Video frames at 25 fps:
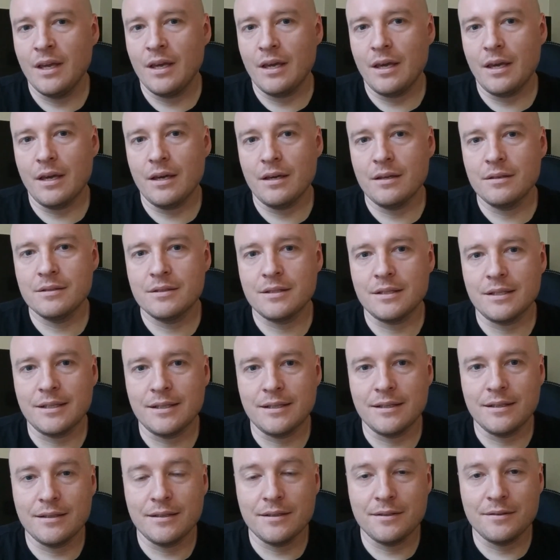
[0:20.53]
and
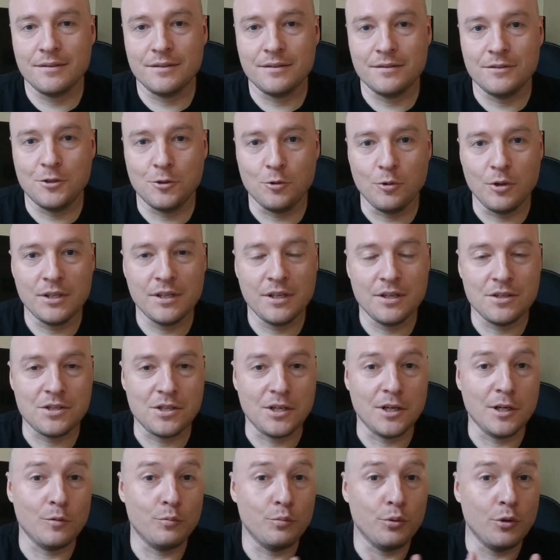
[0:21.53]
join
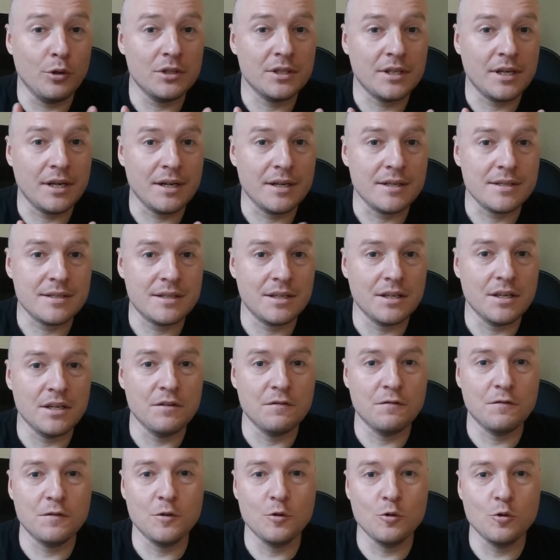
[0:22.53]
Agile Podcast
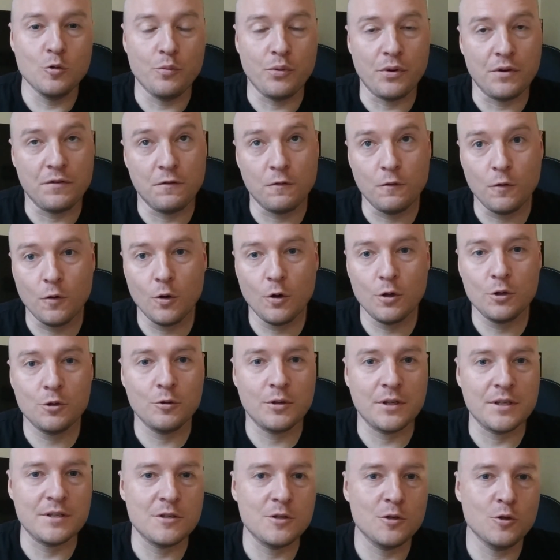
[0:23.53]
if you prefer to
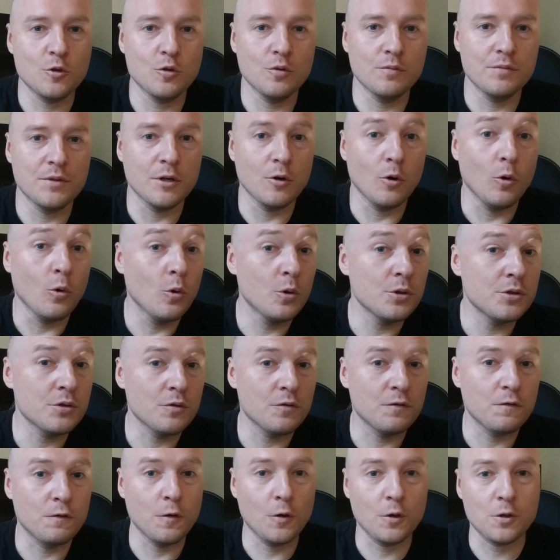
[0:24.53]
consume the
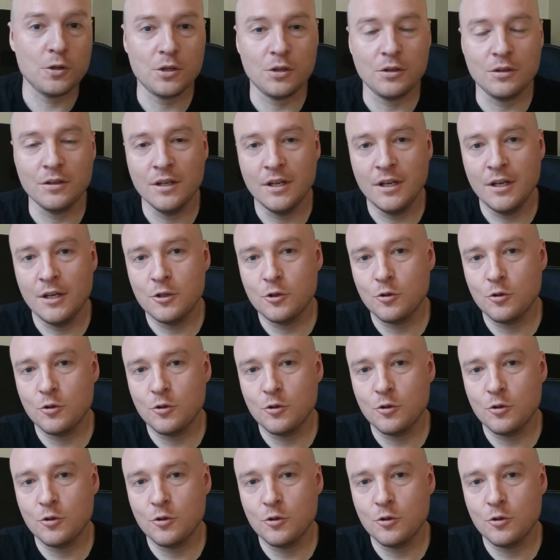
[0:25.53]
audio version